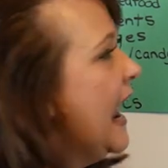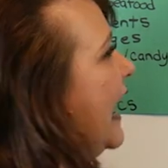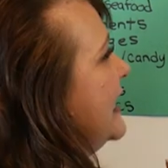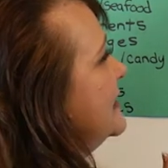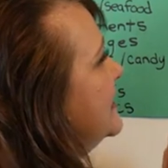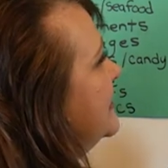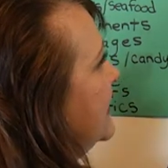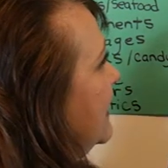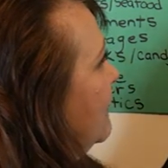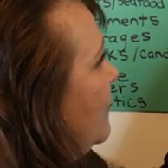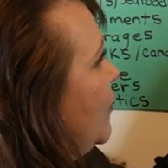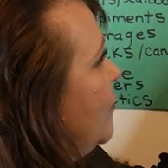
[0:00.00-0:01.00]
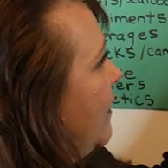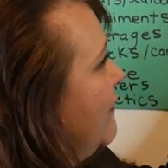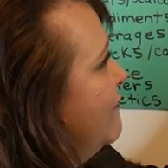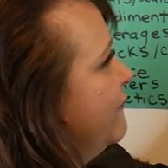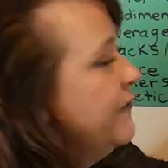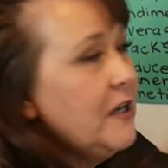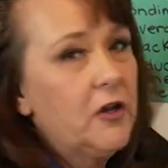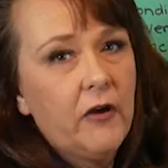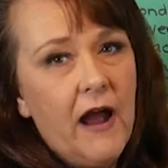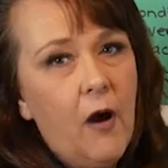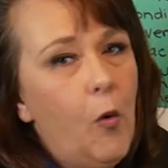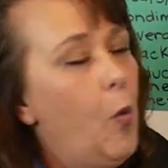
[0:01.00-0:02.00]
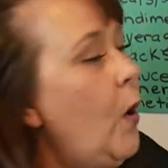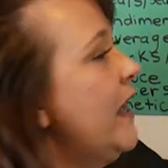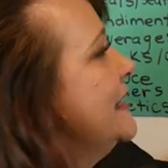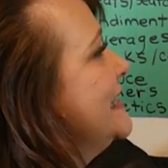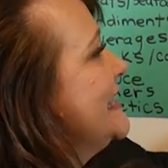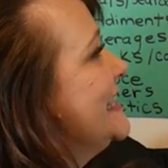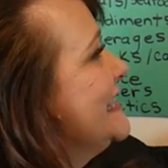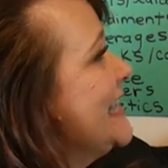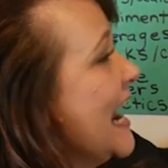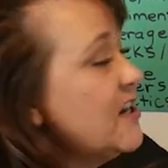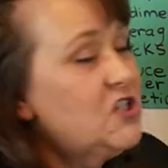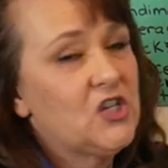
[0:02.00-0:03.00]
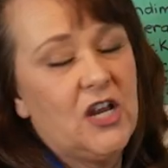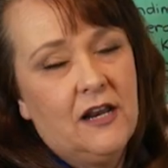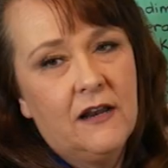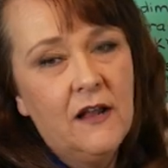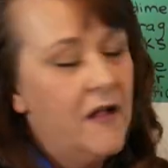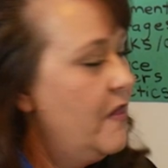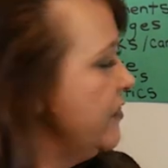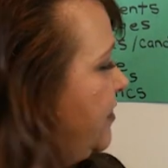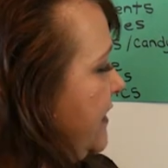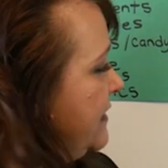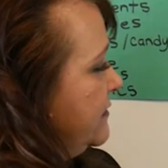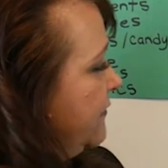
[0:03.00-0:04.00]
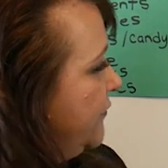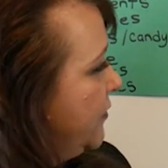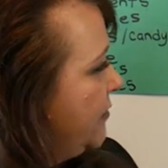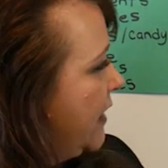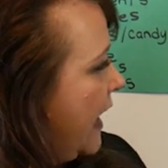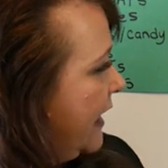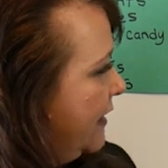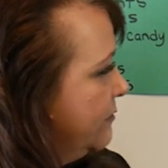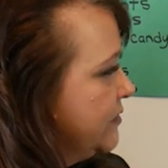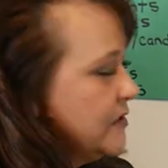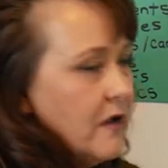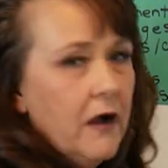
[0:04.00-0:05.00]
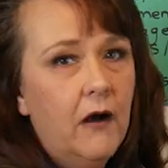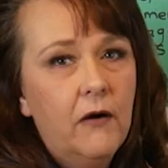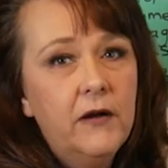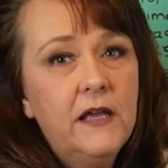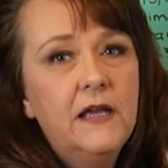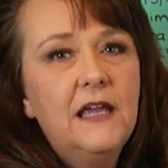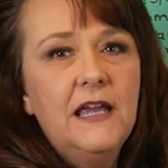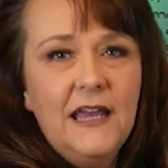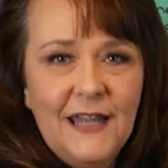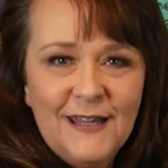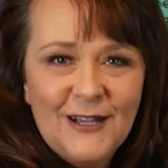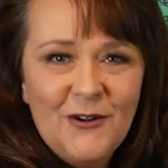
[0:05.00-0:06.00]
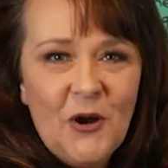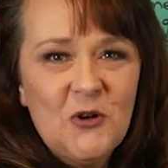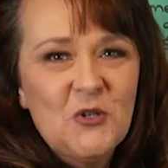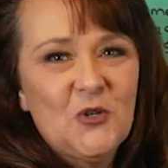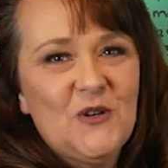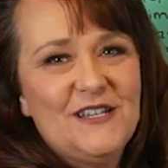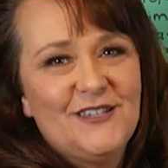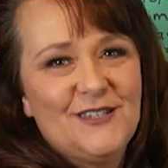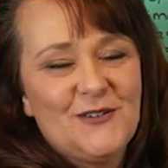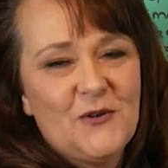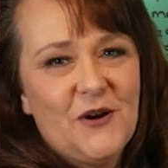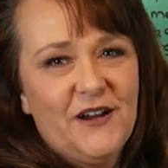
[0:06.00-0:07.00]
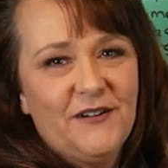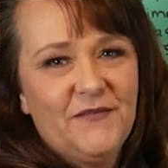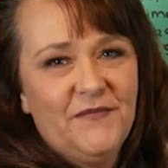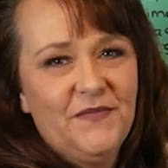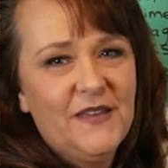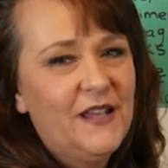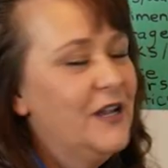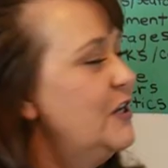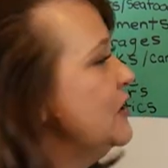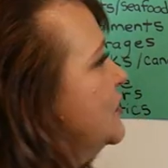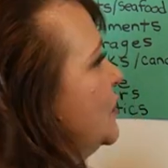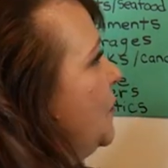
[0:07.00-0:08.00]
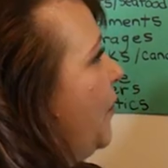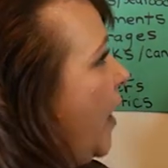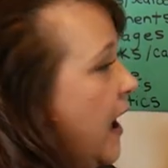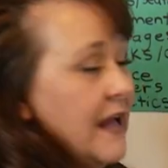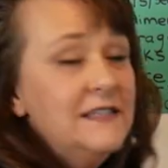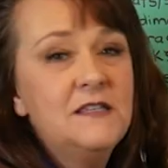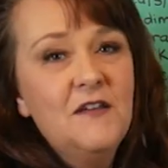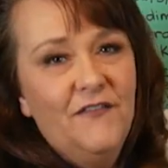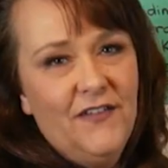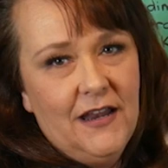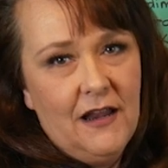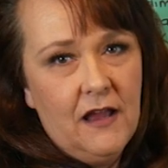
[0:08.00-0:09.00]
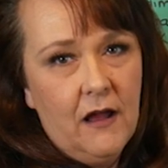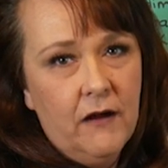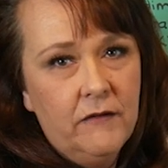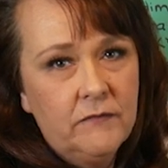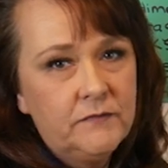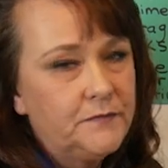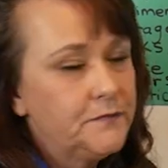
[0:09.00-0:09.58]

and see if you can figure out what section these food items go in the grocery store. So pause the video,